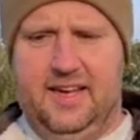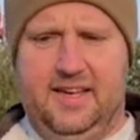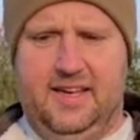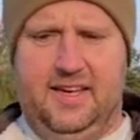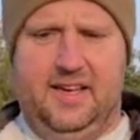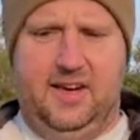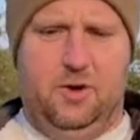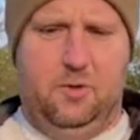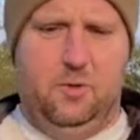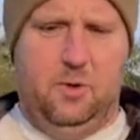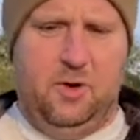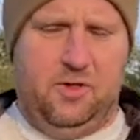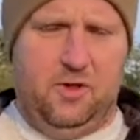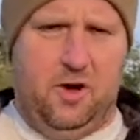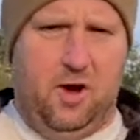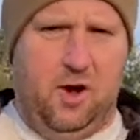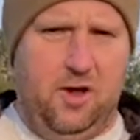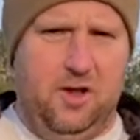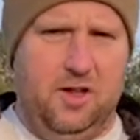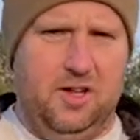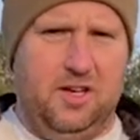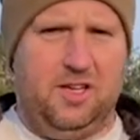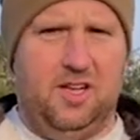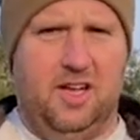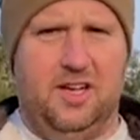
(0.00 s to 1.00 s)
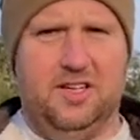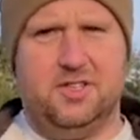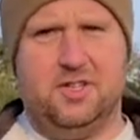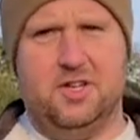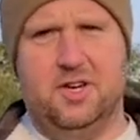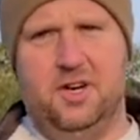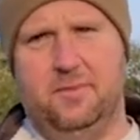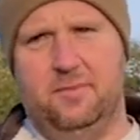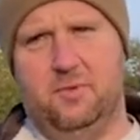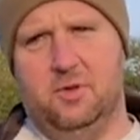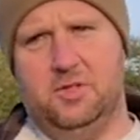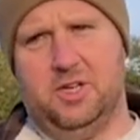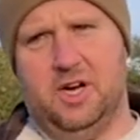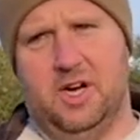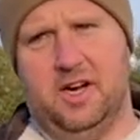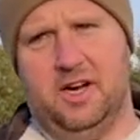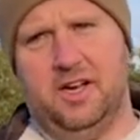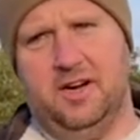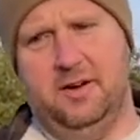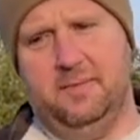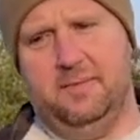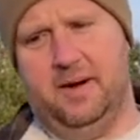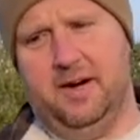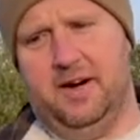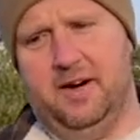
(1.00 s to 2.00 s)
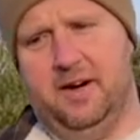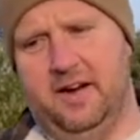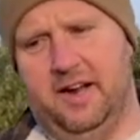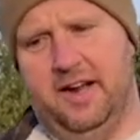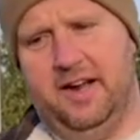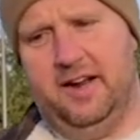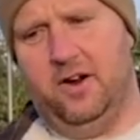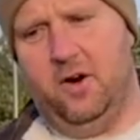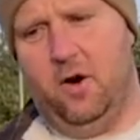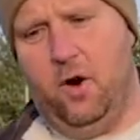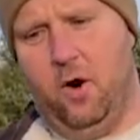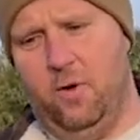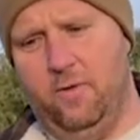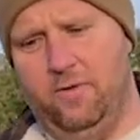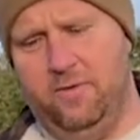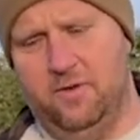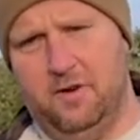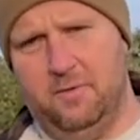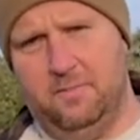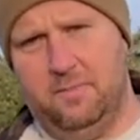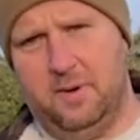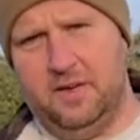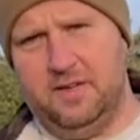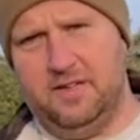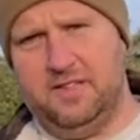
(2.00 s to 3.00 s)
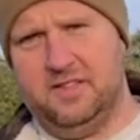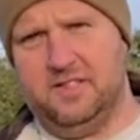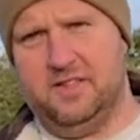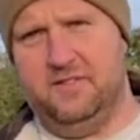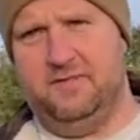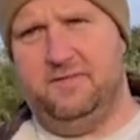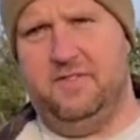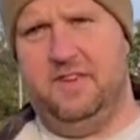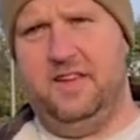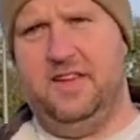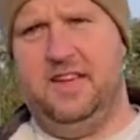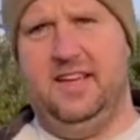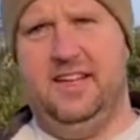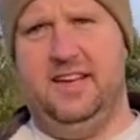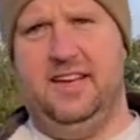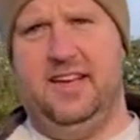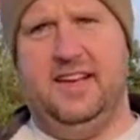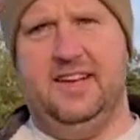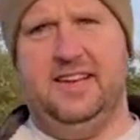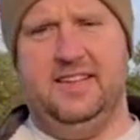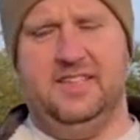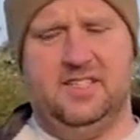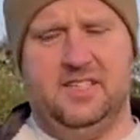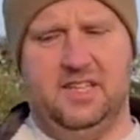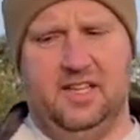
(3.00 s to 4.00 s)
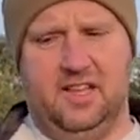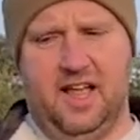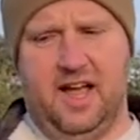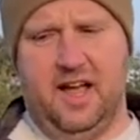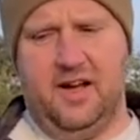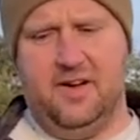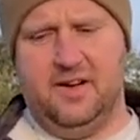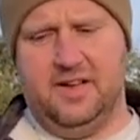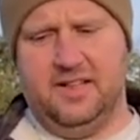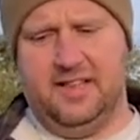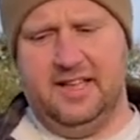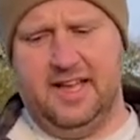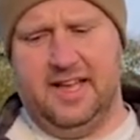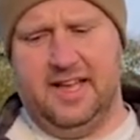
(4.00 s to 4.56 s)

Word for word: you know, with all the Clostridium, we're talking about an overabundance of feed, and it's allowing